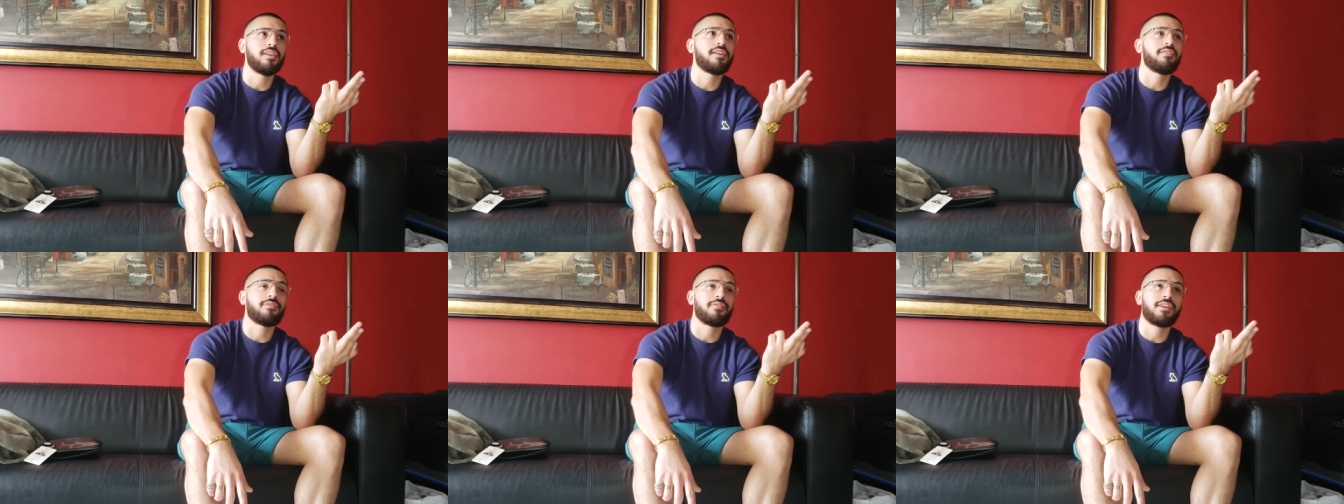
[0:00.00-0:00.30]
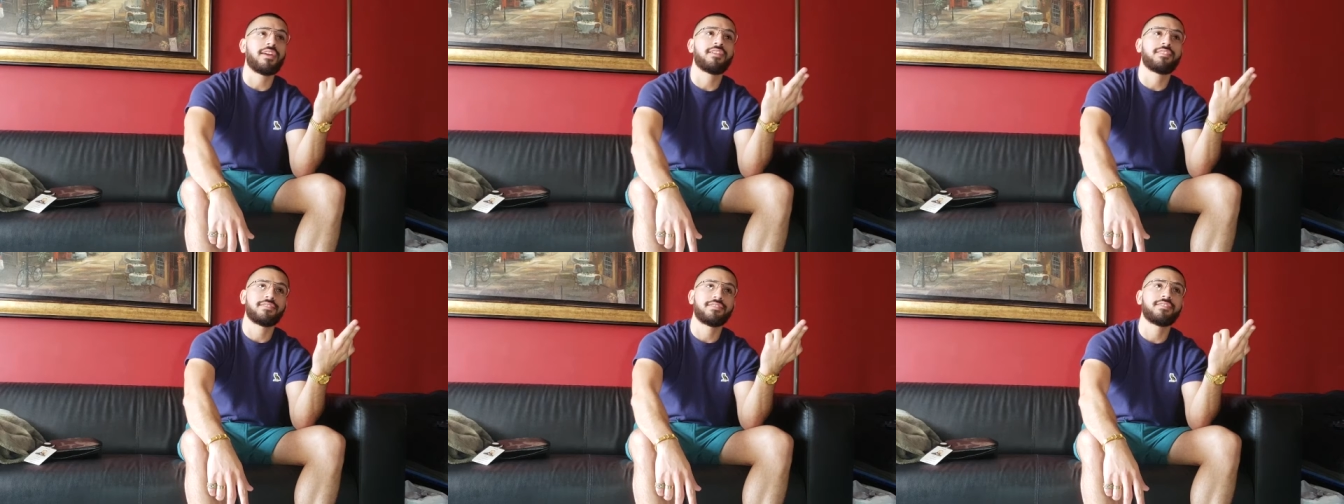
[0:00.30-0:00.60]
I
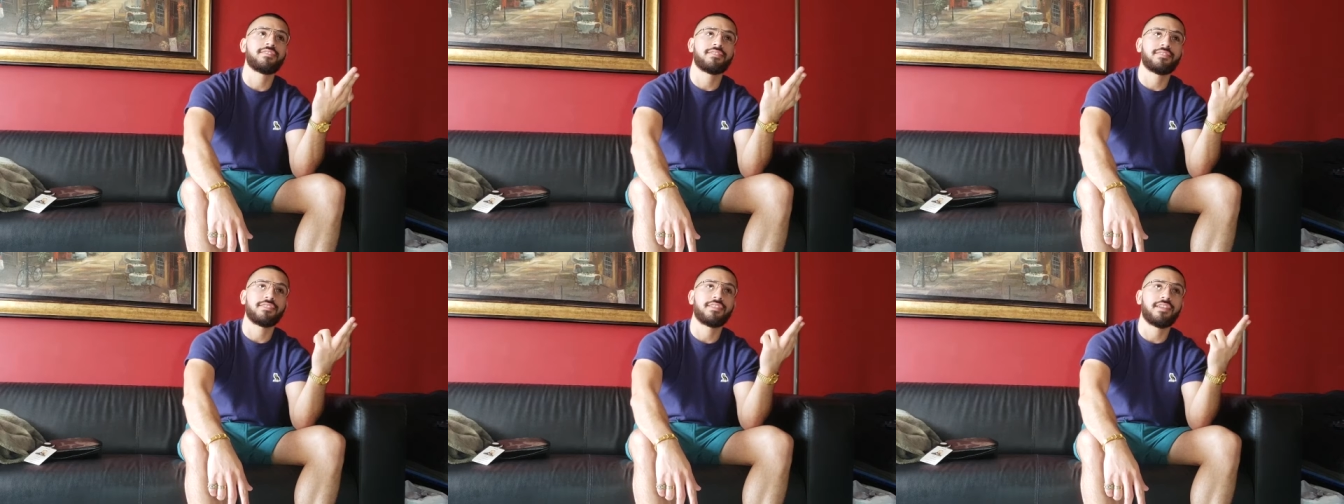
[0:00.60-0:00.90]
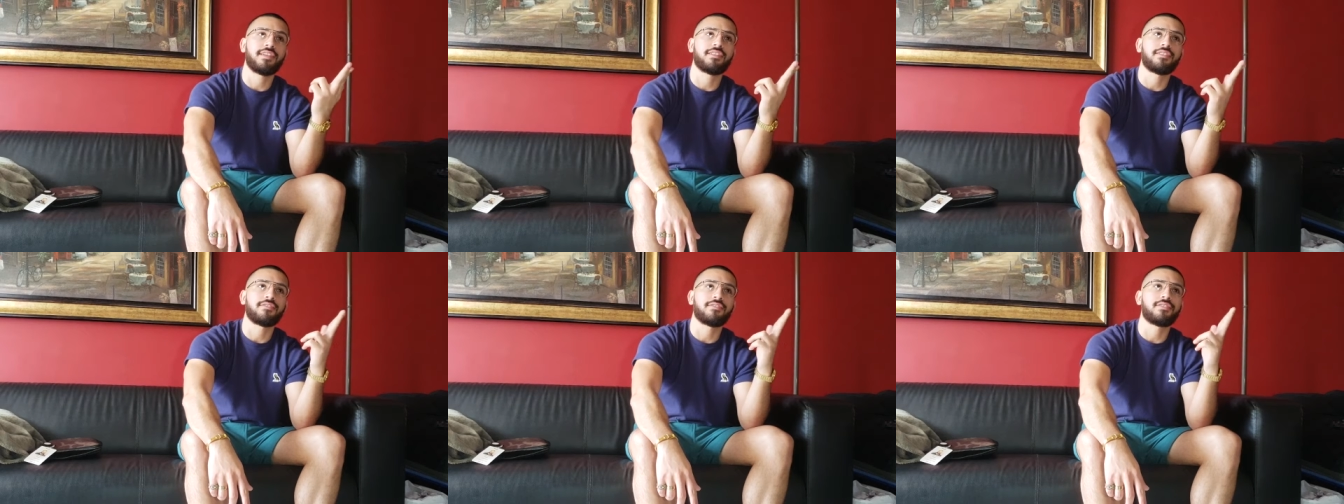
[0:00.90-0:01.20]
kind of see it as a
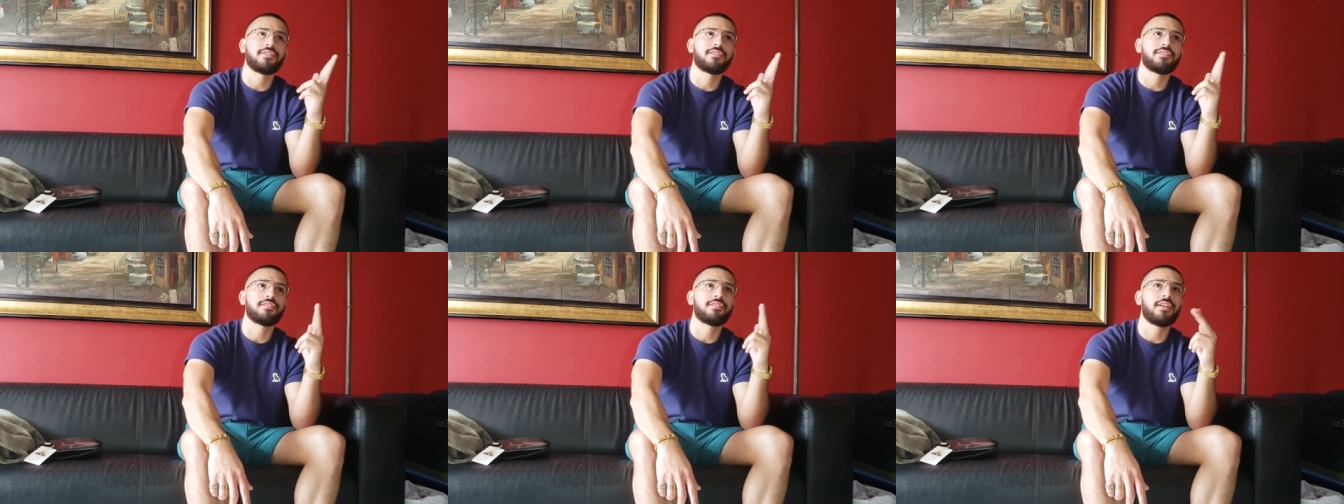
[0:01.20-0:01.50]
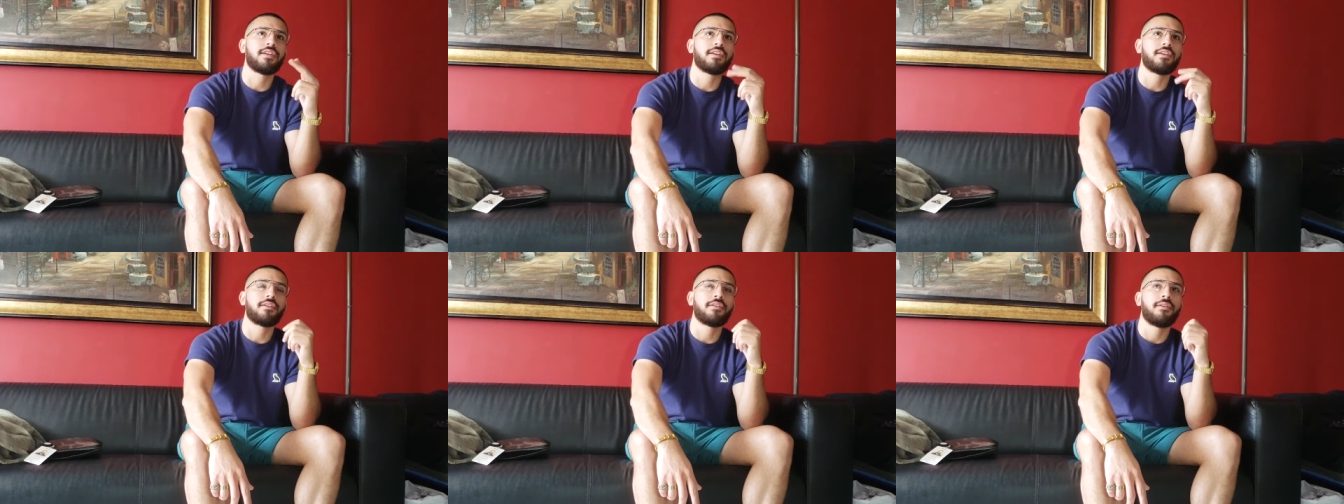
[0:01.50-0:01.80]
negative because it's
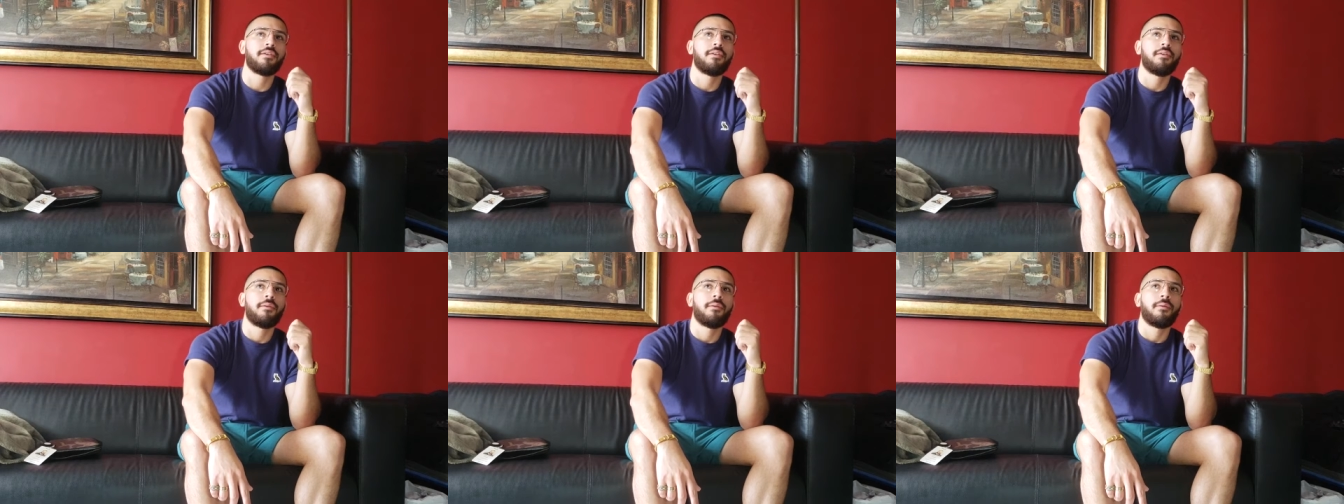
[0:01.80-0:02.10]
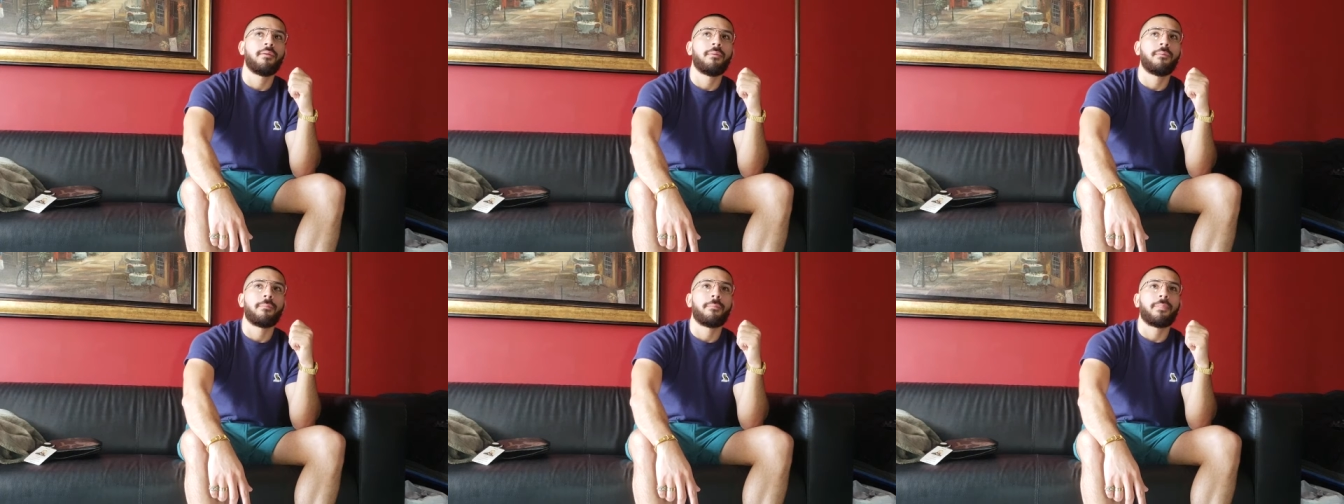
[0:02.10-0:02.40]
like,
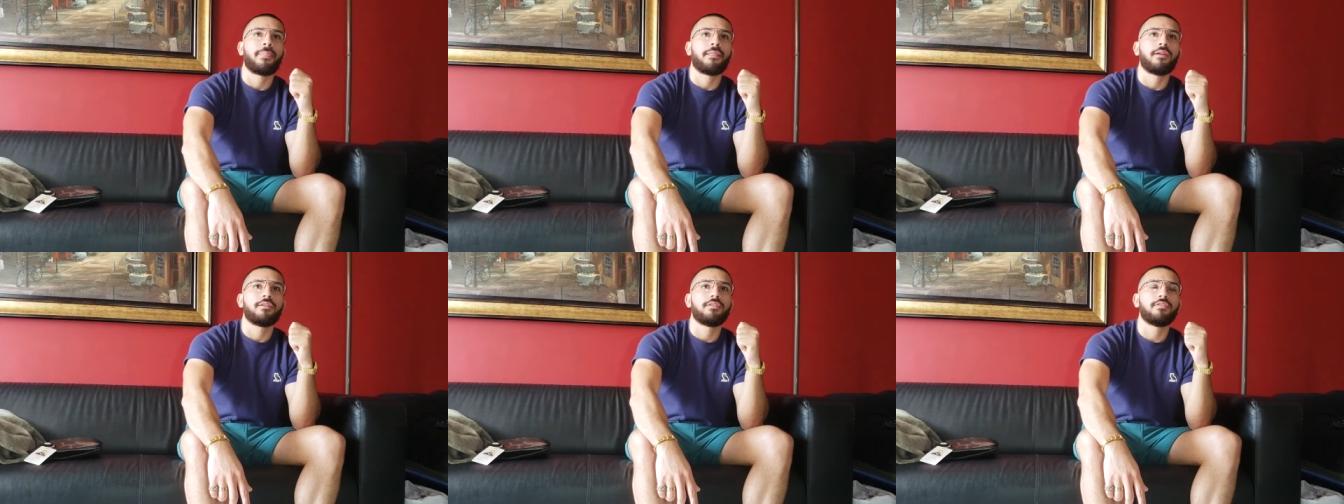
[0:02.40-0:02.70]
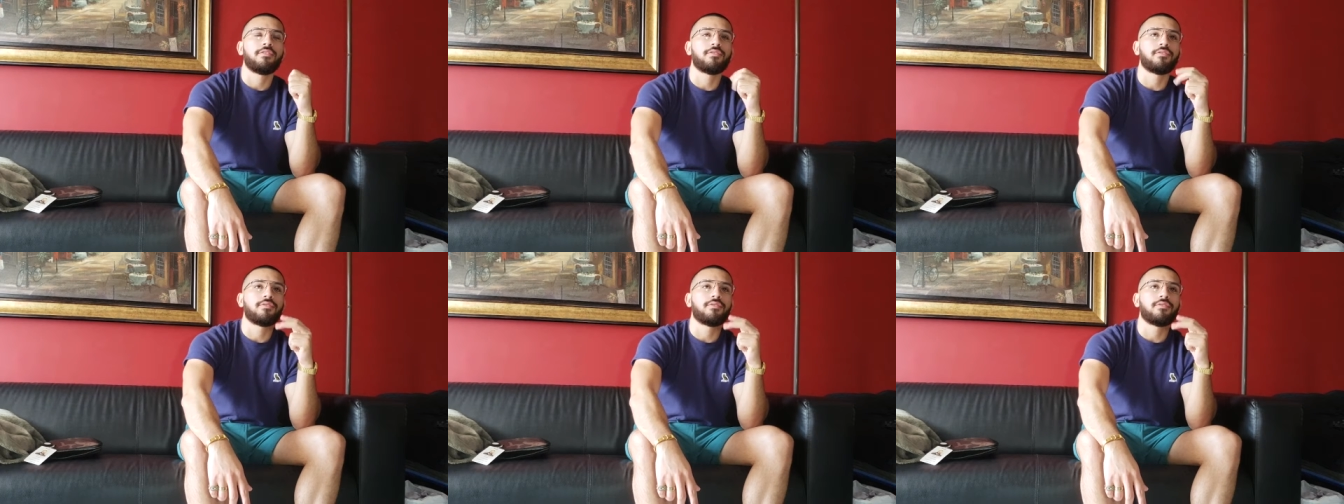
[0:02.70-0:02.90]
yo,